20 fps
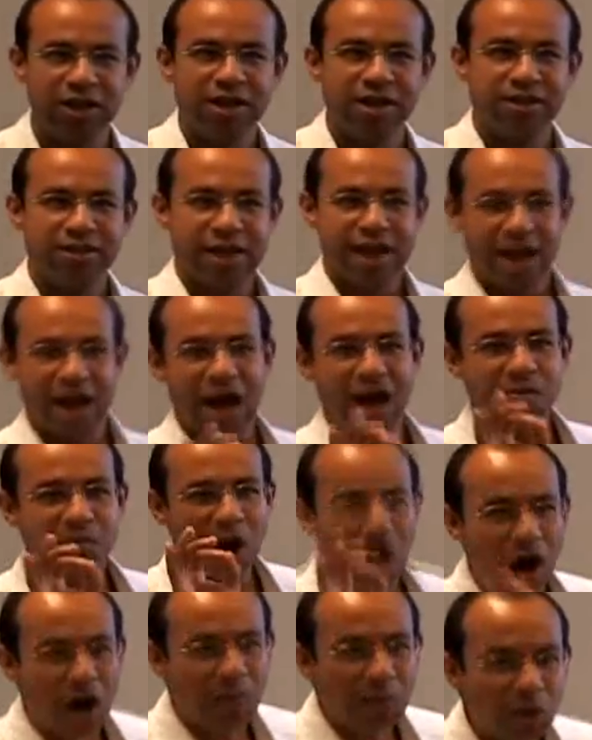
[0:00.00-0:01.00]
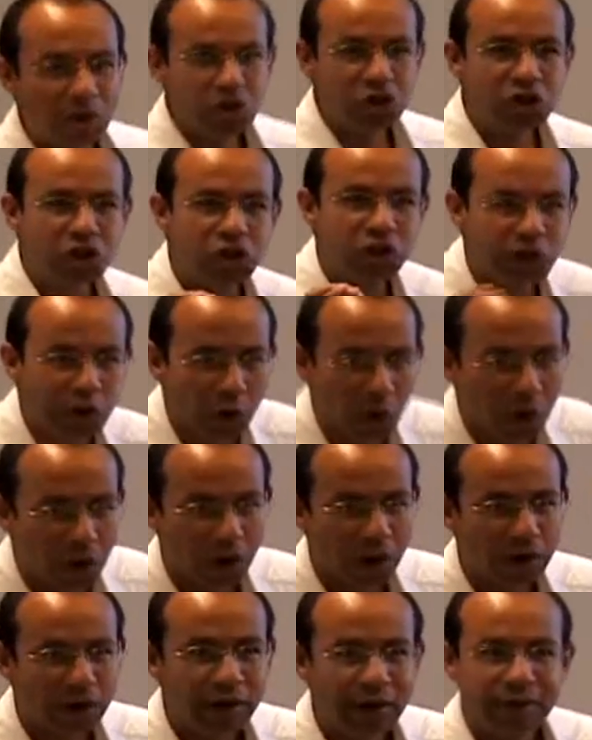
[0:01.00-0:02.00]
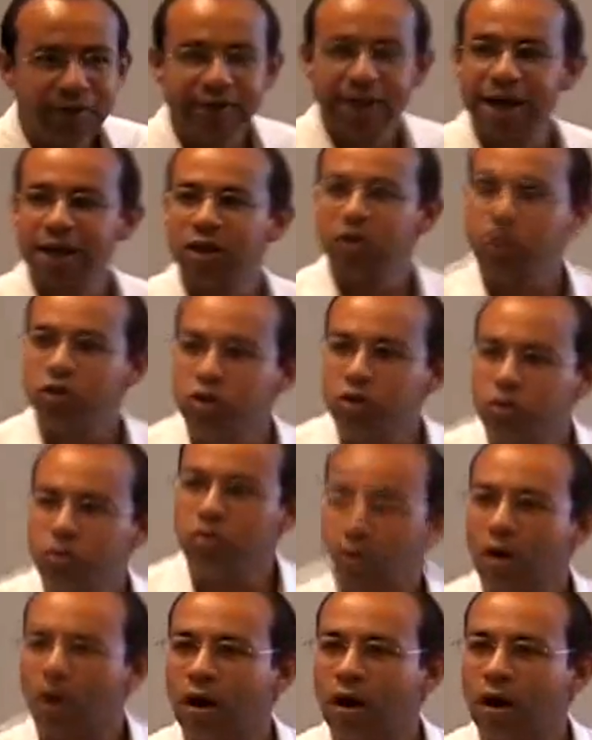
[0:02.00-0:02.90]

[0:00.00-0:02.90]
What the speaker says: that I'm almost sure that you